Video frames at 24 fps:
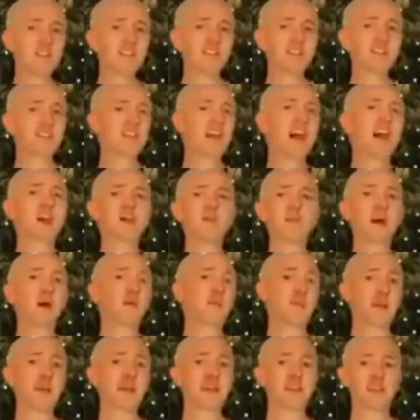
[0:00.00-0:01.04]
Well, this is not
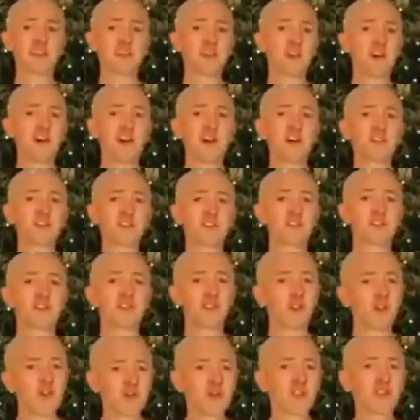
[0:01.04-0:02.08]
about bending the laws
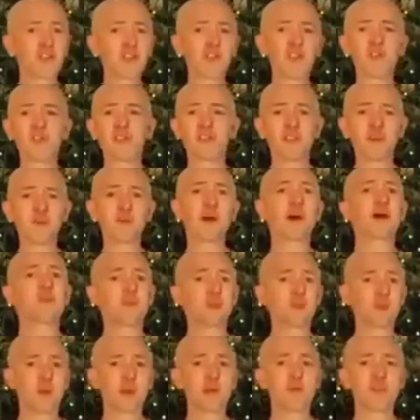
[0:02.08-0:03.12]
or terms of service on
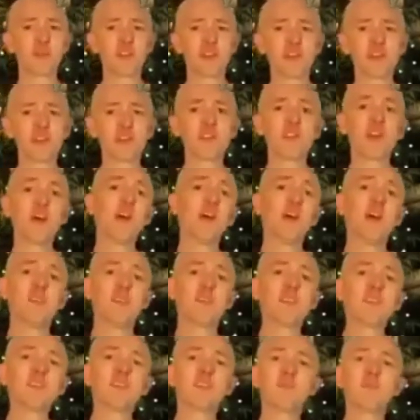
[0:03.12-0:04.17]
popular websites.
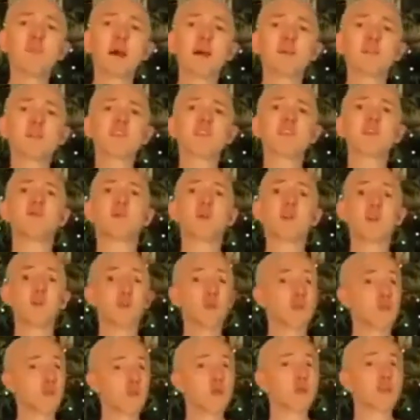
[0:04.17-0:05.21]
This is about someone
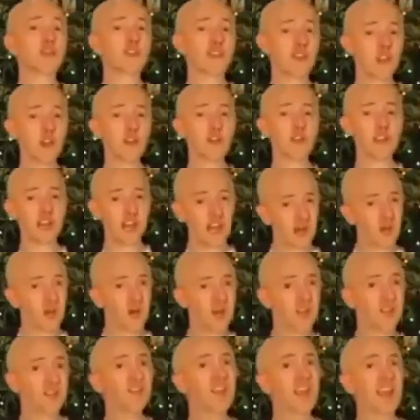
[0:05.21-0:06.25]
who is more skilled than I
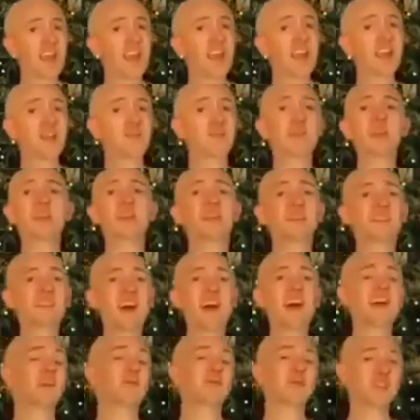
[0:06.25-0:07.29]
was, handing me an
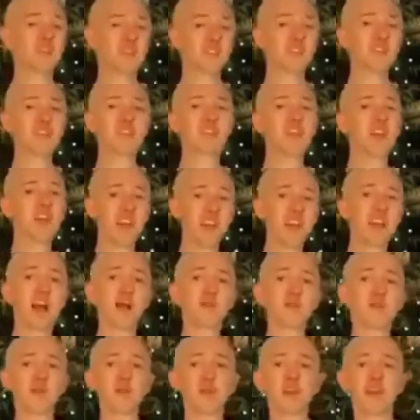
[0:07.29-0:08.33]
entire business, and
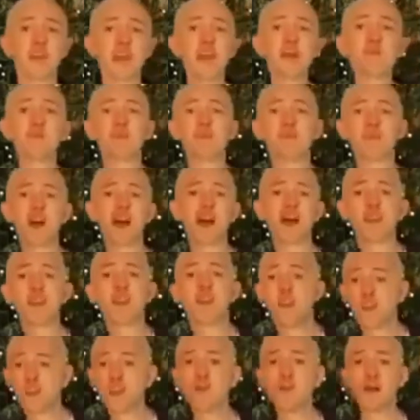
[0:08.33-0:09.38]
I was able to amplify
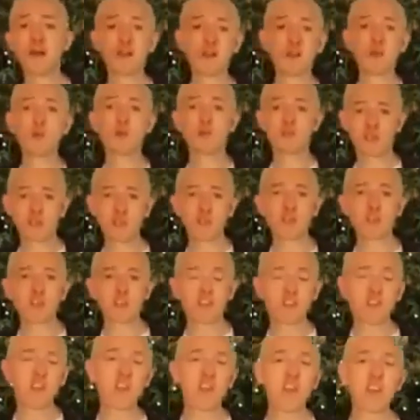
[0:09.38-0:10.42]
the micro
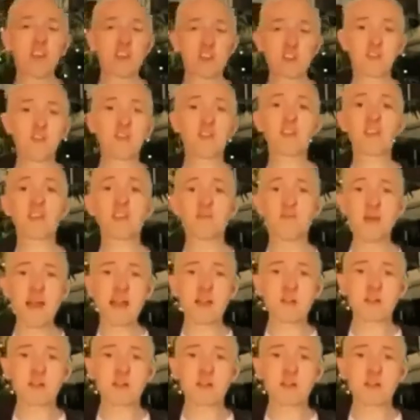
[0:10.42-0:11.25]
results, turn it into